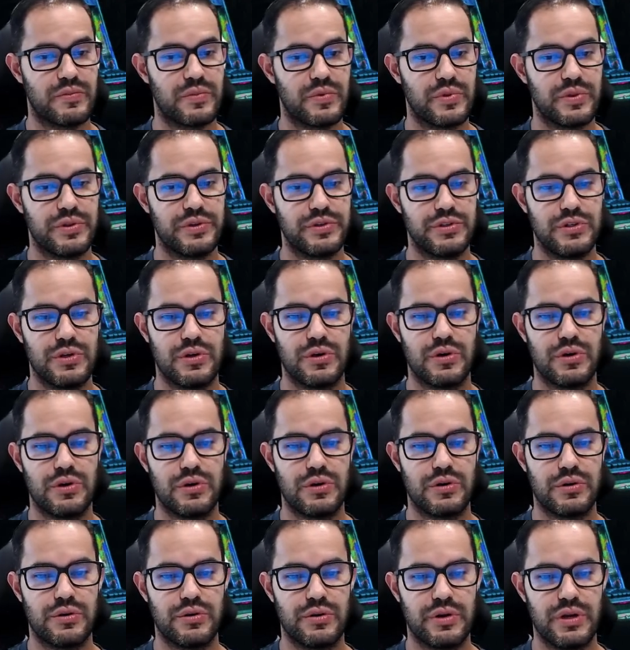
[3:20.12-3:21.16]

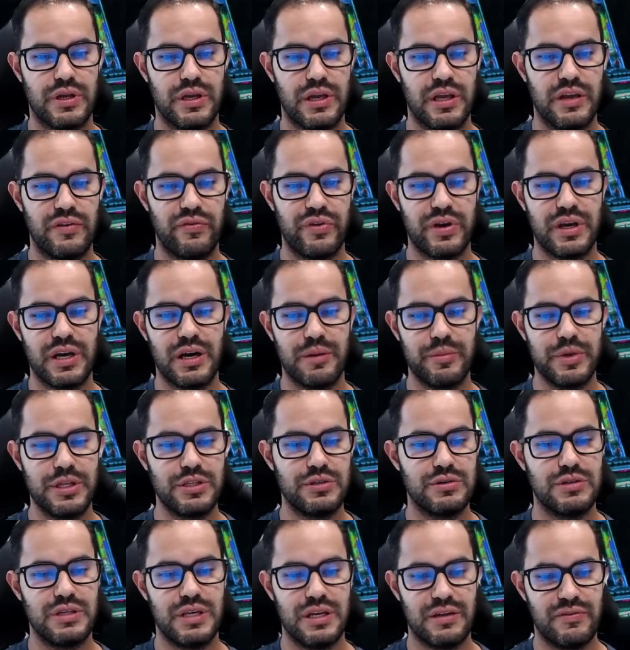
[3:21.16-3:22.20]
So if we come into
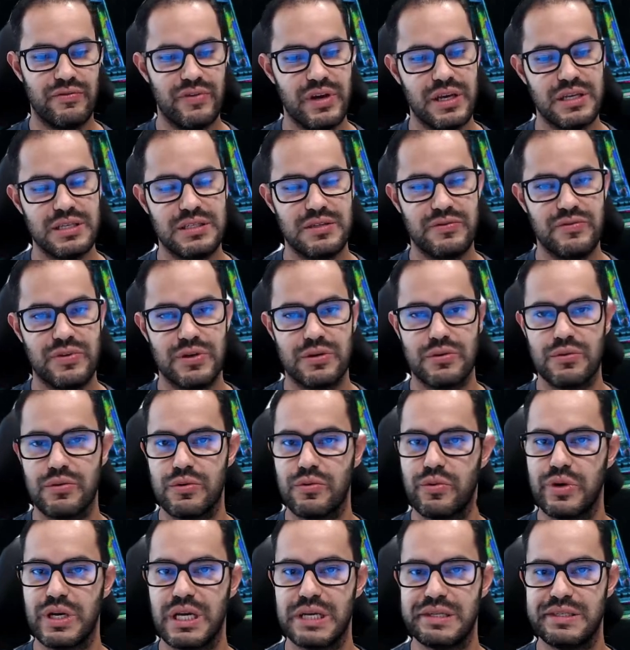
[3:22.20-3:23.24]
the advanced view,
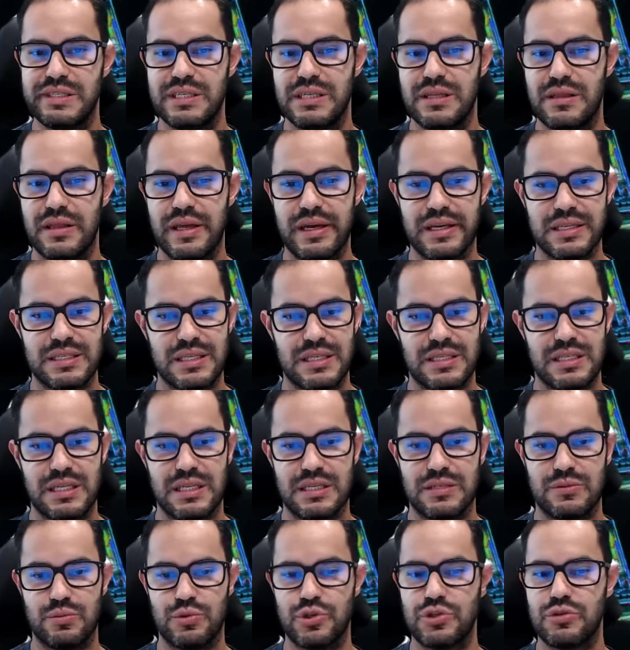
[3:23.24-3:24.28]
we can see things such
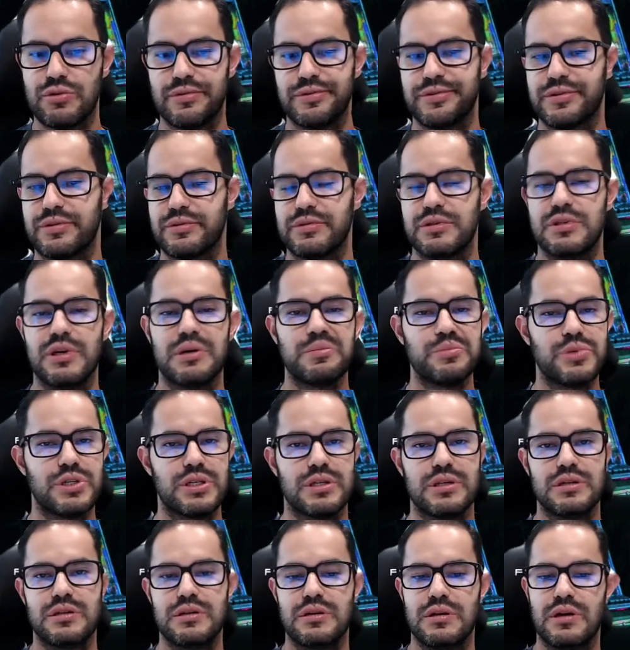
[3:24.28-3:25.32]
as resource
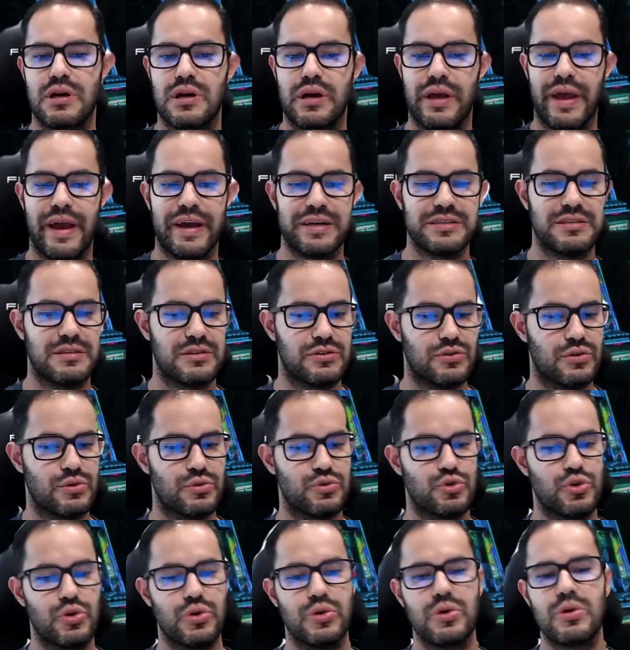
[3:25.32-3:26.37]
consumption, access
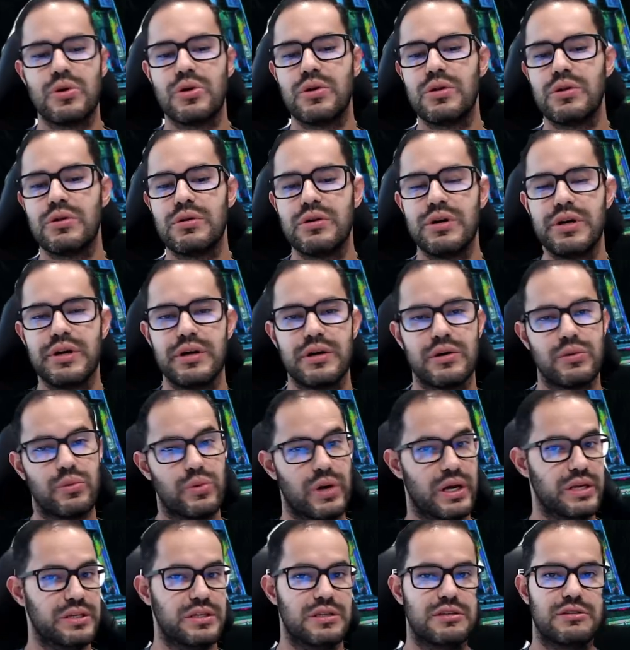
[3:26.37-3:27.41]
control,
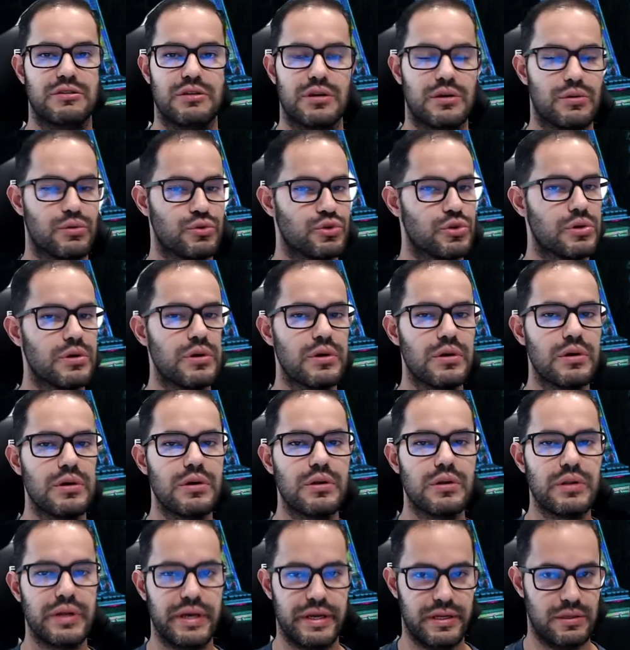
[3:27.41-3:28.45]
registry
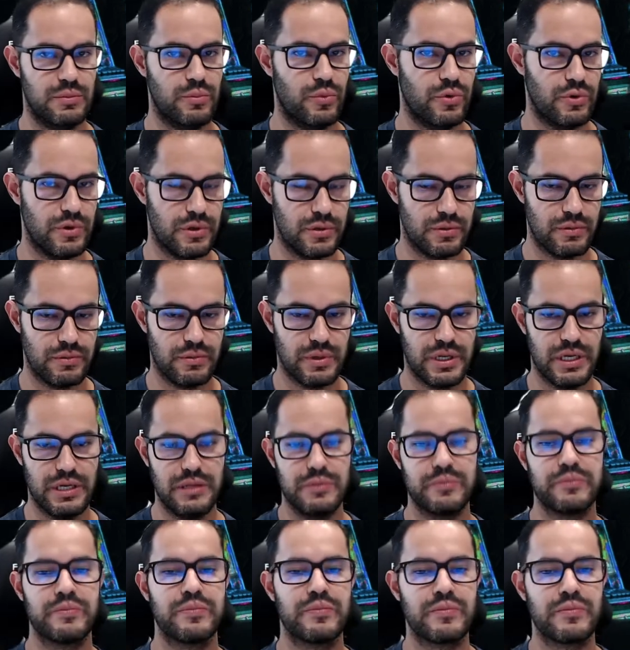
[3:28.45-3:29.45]
control, and more, right?